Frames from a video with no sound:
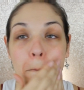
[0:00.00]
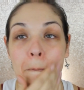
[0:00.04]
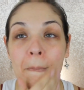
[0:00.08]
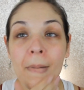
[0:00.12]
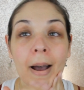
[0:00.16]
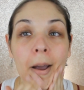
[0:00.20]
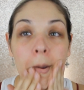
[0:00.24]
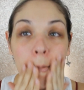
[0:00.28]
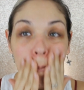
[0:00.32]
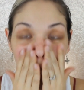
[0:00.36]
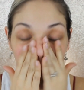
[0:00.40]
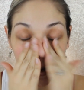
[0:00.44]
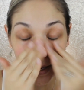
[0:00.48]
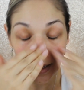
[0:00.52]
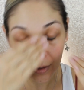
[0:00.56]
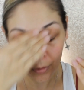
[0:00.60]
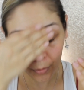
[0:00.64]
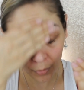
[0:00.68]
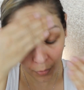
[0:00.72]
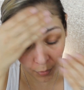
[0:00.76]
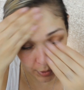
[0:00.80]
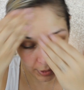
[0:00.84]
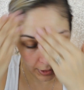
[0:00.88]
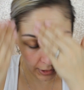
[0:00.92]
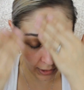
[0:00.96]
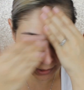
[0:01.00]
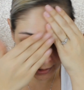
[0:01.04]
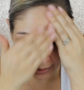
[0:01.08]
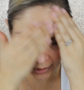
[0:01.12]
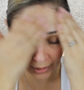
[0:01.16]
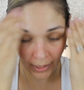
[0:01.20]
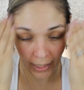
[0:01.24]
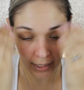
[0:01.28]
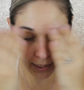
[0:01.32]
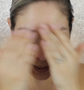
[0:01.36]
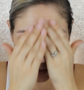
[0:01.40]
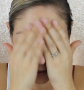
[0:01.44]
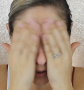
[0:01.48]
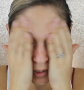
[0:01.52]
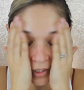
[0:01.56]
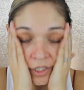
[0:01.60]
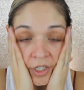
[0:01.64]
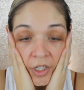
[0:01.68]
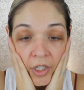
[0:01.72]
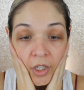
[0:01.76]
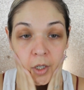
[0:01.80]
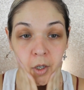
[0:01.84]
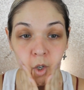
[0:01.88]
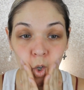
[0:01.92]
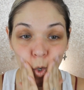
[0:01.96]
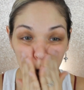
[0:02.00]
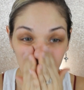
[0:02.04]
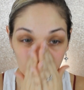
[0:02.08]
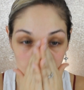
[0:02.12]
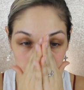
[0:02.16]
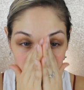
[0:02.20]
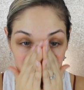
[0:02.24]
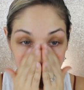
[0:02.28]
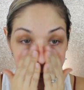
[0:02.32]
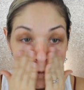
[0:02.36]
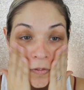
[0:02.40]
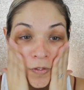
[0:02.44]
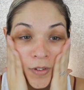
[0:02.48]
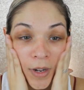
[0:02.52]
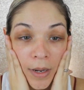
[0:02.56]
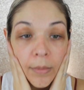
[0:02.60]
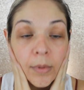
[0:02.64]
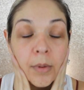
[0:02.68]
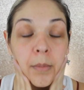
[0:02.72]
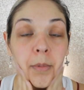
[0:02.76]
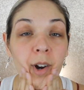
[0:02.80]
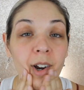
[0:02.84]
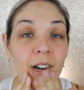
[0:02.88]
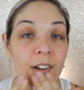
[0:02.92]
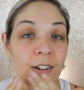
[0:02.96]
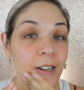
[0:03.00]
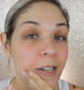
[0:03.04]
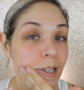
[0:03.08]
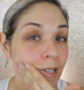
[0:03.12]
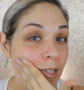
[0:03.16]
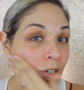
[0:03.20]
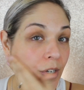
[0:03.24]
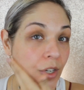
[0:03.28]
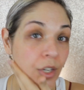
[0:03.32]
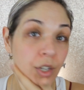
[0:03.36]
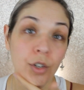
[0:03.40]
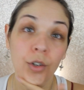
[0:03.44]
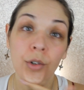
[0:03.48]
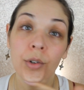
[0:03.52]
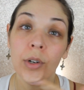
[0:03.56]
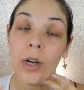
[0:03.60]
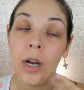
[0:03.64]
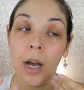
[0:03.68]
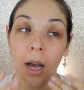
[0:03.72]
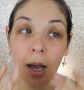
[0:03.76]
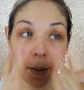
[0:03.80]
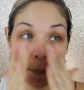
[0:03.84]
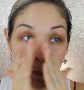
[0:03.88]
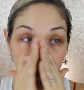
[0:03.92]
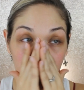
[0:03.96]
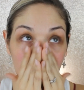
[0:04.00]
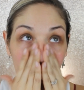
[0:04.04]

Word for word: I've been really liking to use dual fiber brushes to um,